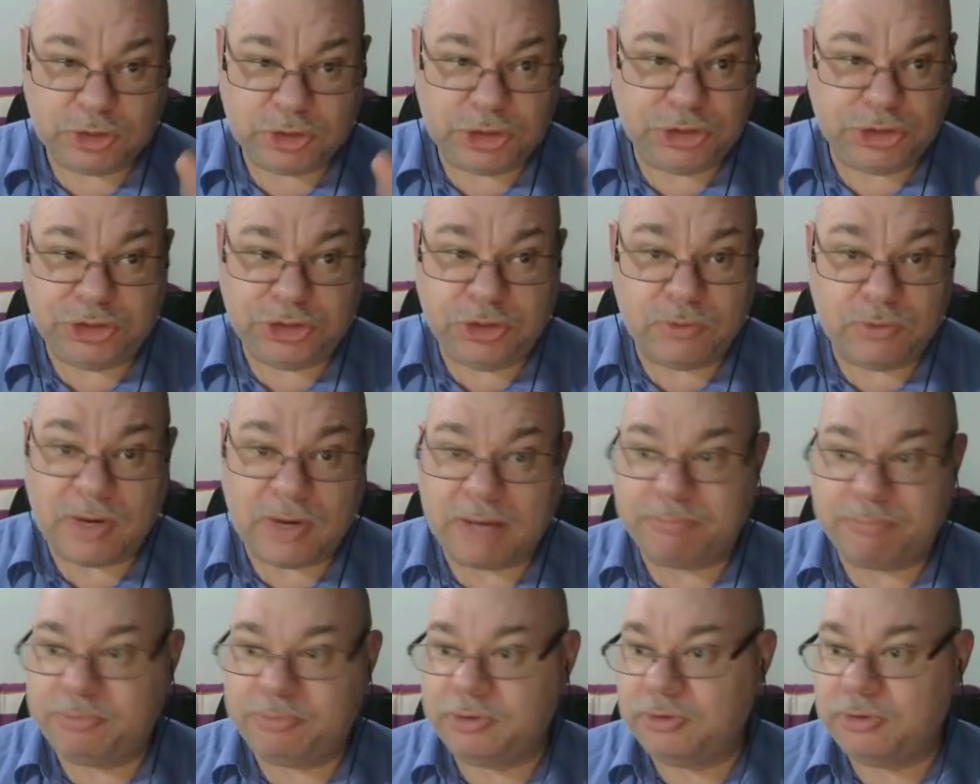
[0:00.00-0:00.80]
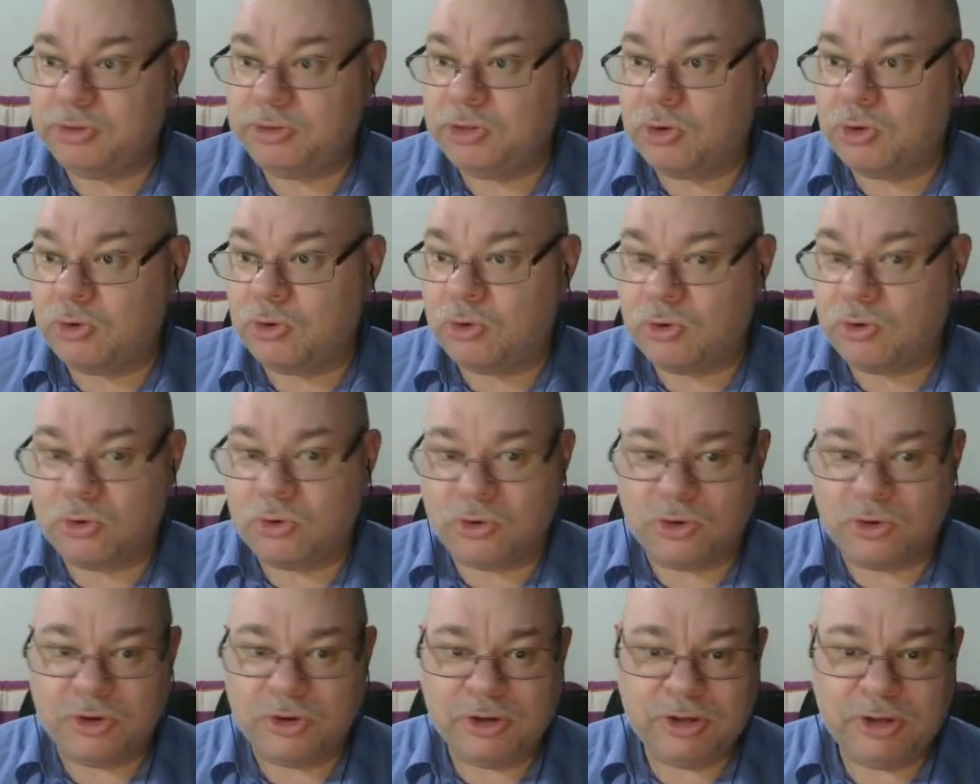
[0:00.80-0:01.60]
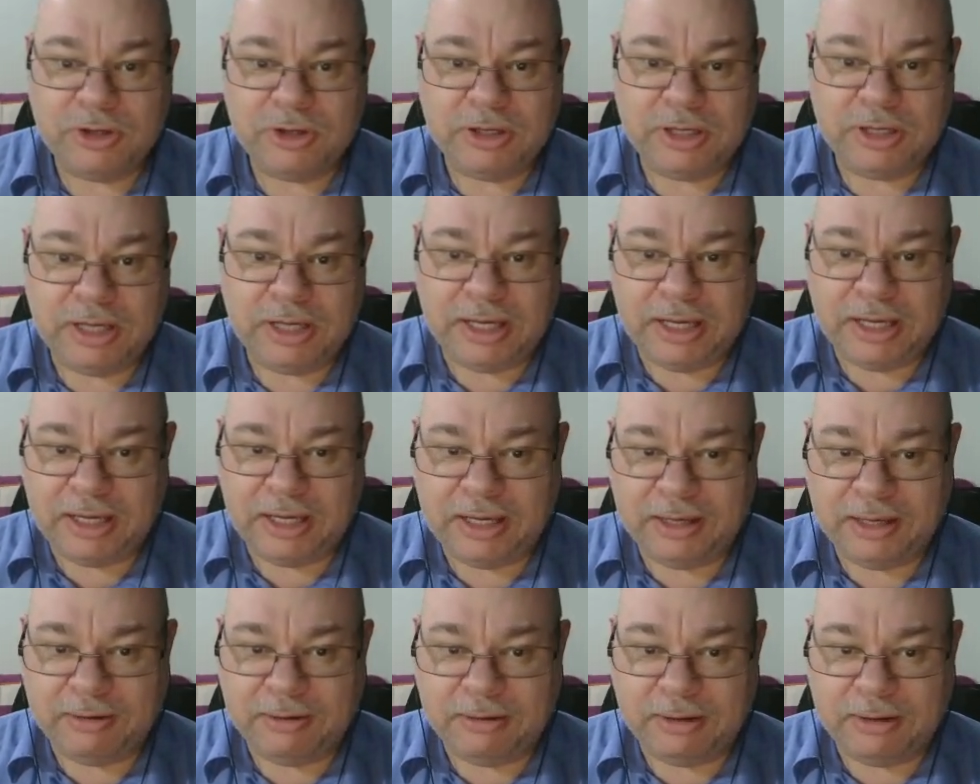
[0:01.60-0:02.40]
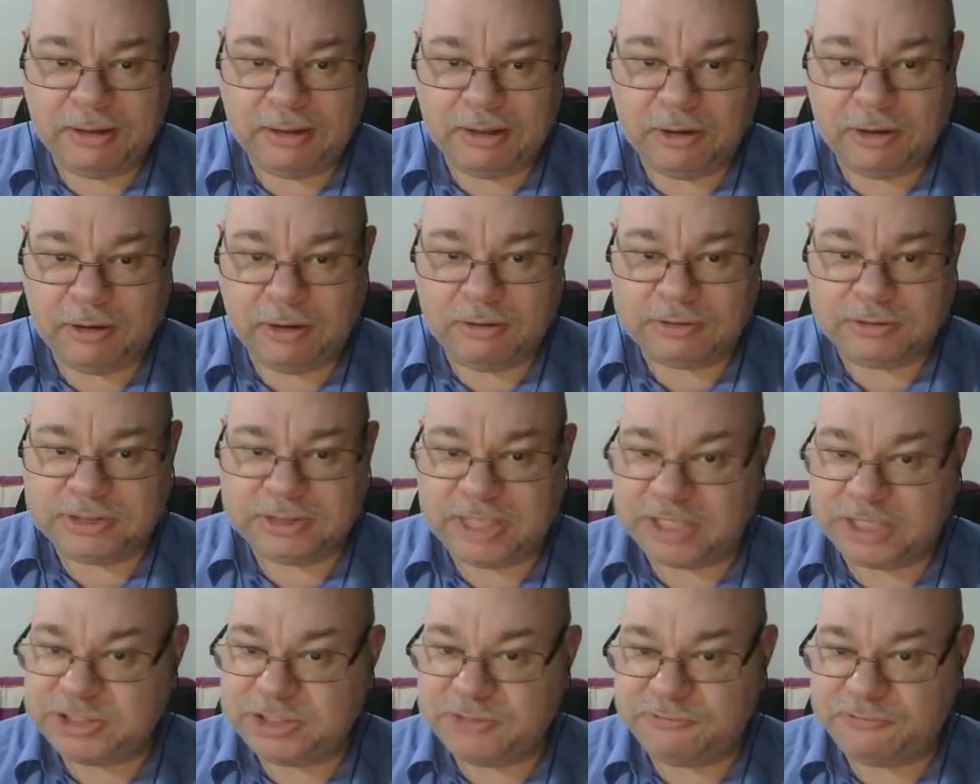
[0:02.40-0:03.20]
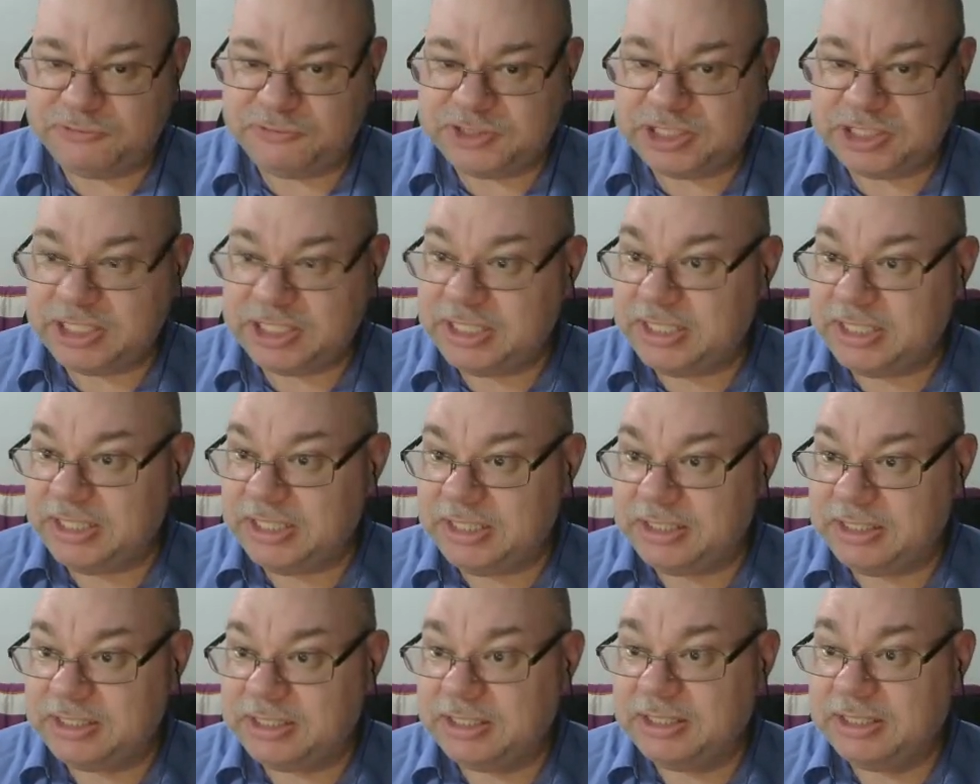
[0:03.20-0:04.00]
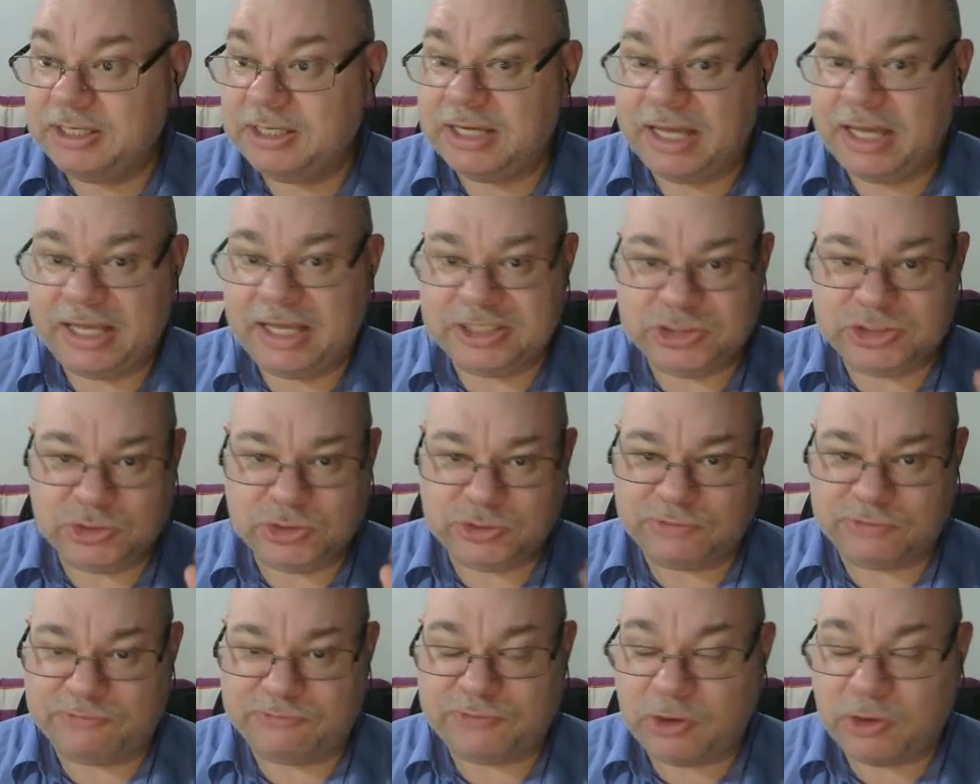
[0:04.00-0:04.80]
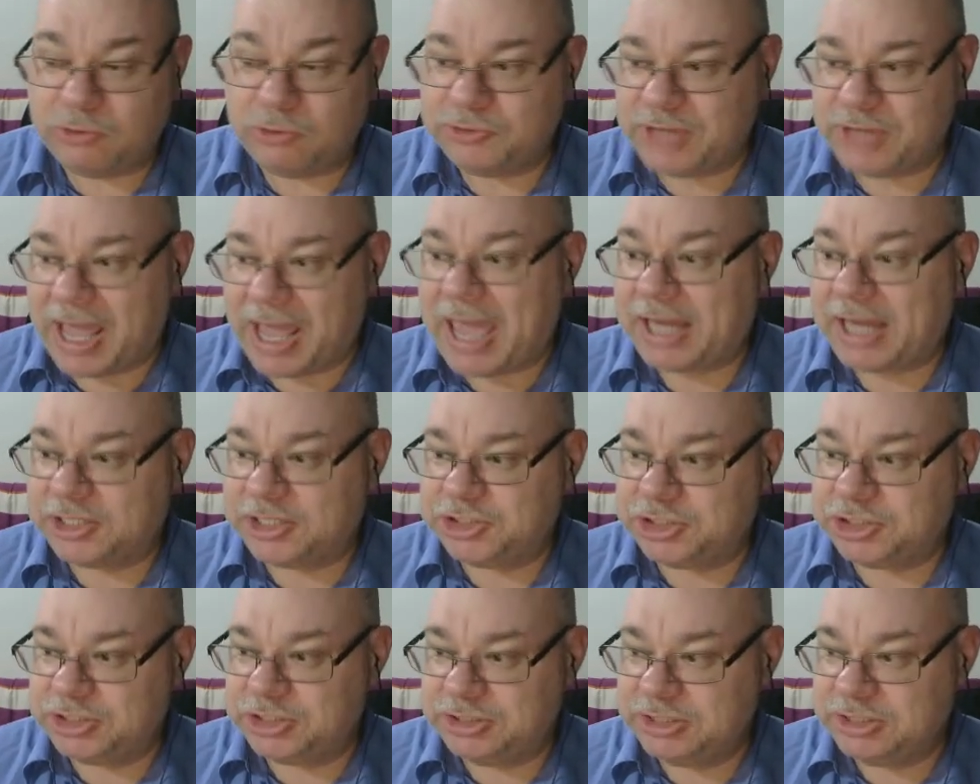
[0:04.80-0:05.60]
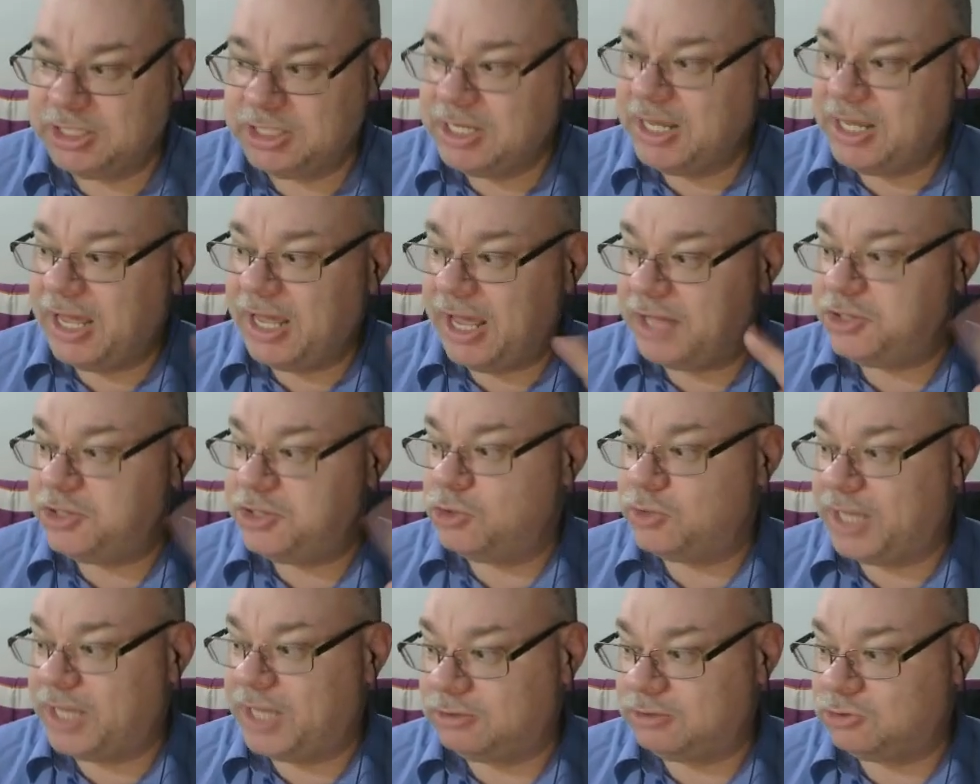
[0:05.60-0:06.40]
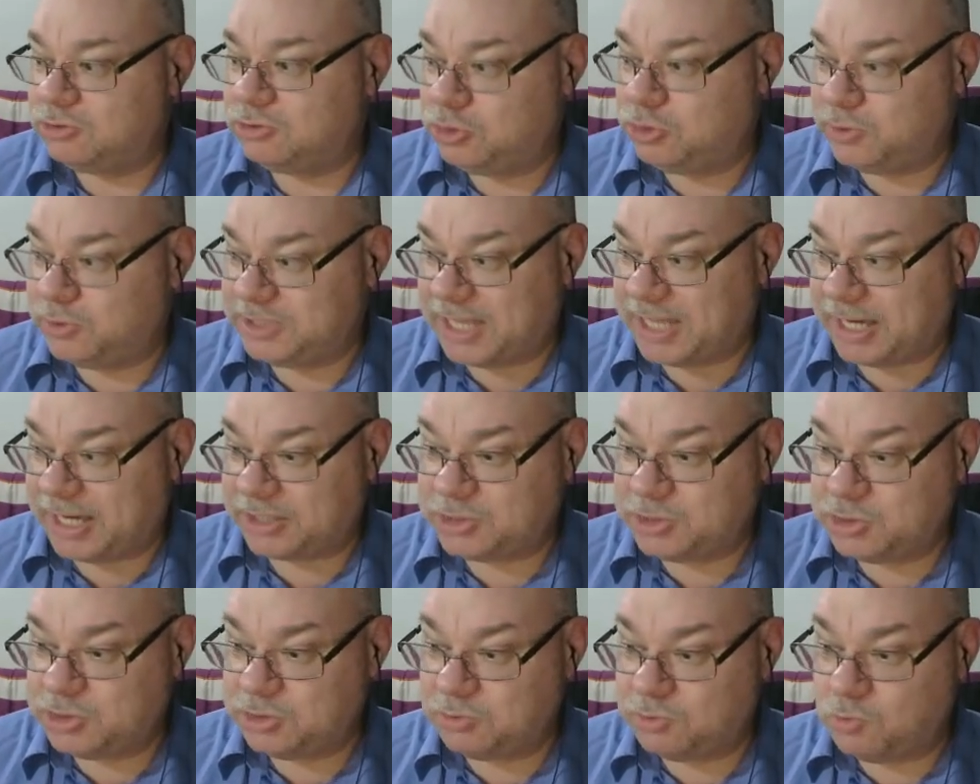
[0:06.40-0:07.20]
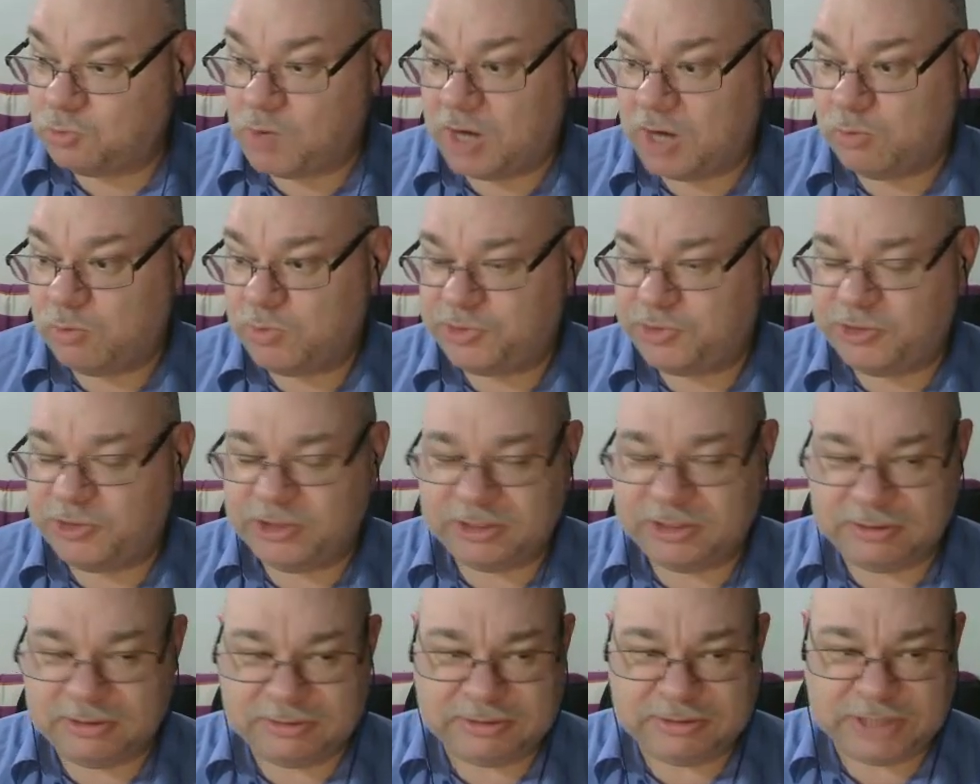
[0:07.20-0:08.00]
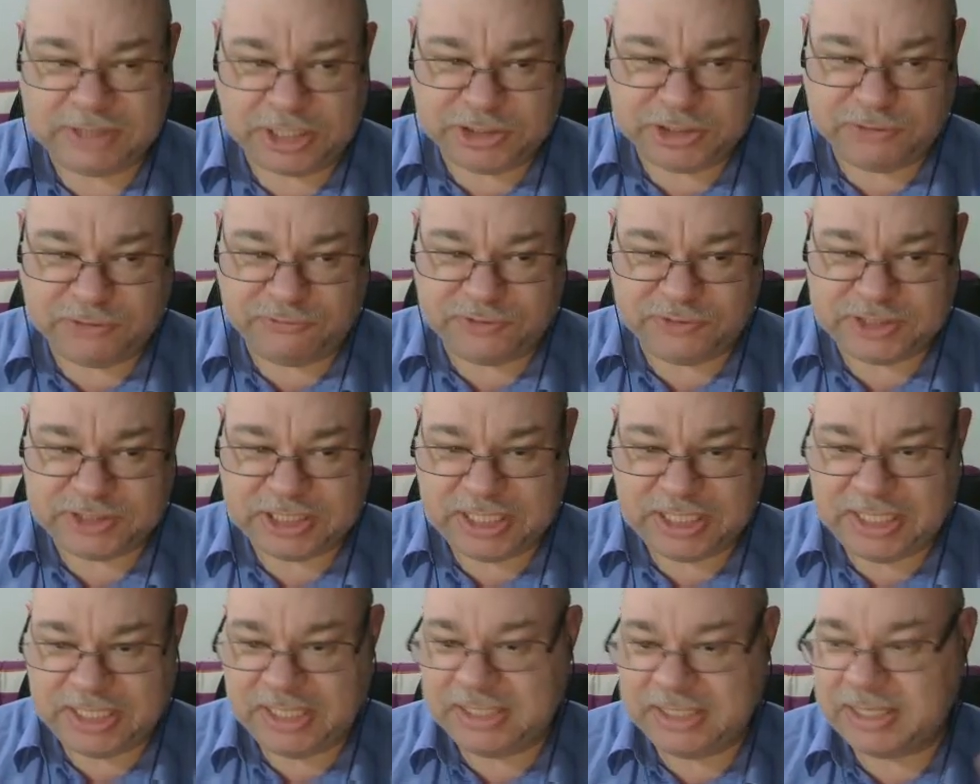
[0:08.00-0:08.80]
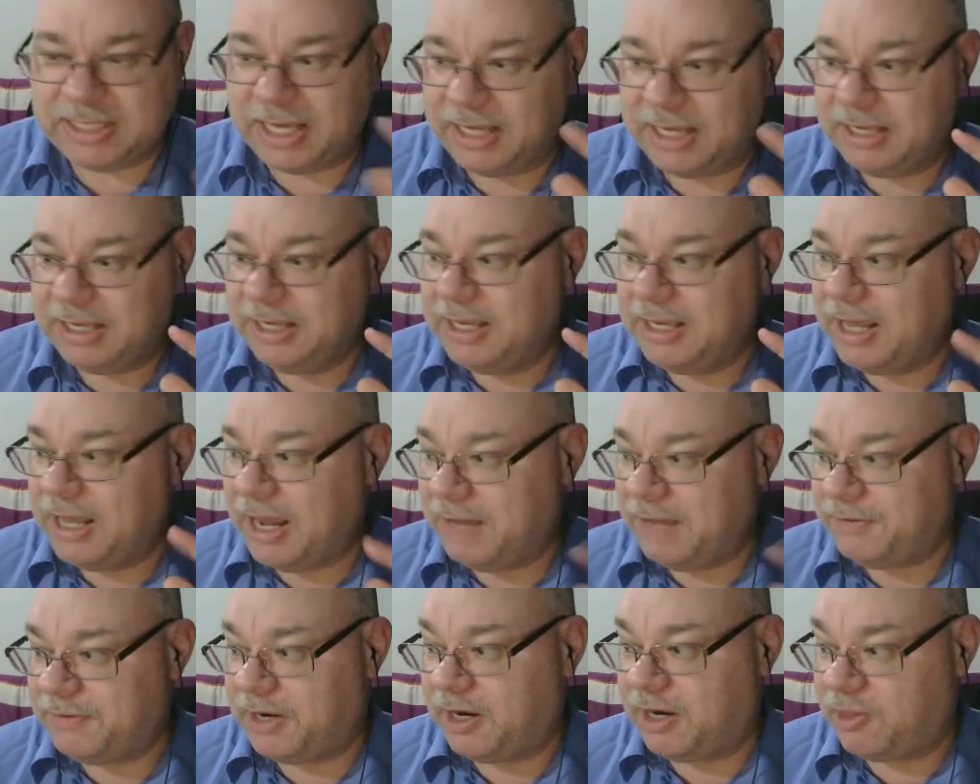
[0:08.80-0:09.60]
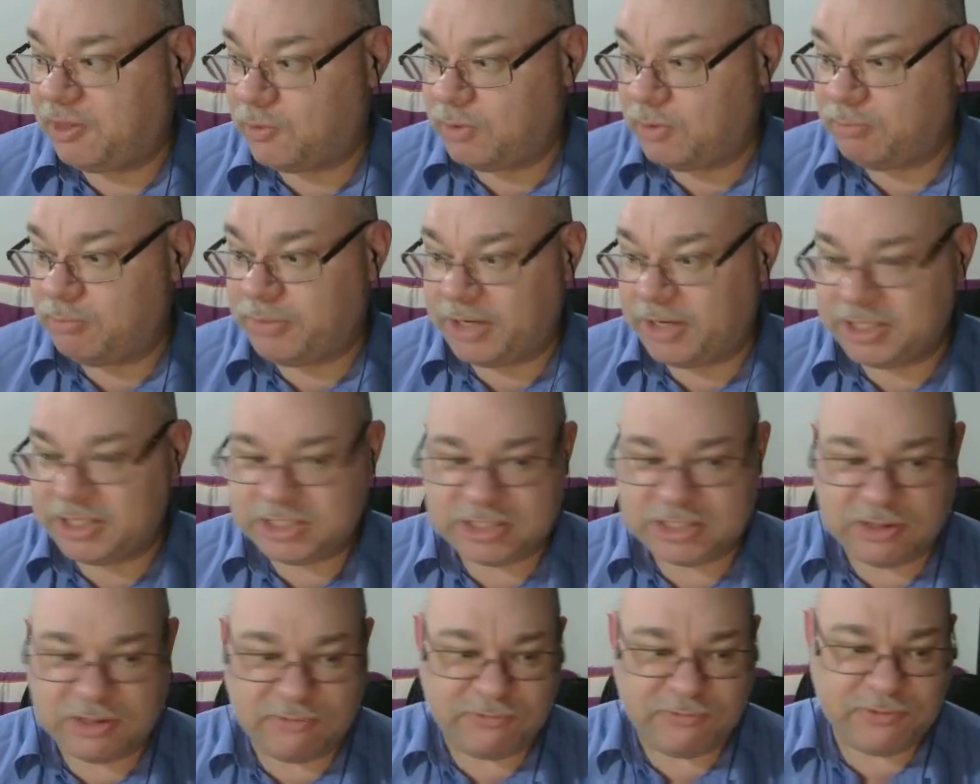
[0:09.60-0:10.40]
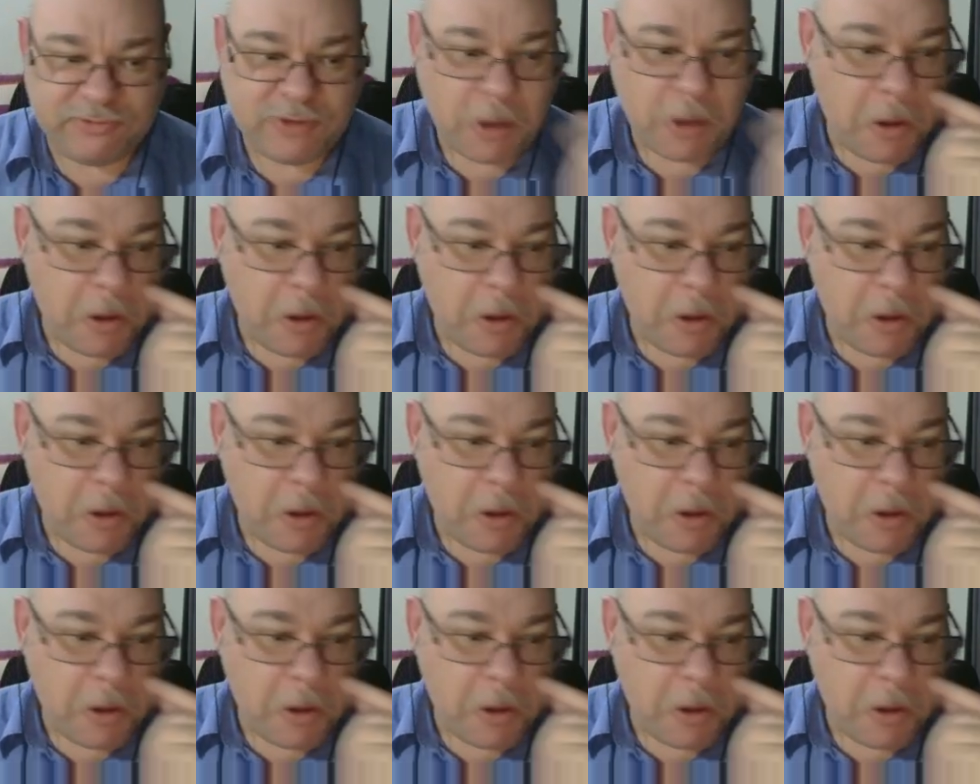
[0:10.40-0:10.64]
queue up your Touch of Fatigue as your default action, and you'll get 2 attacks. One with the Touch of Fatigue, and then another one by itself.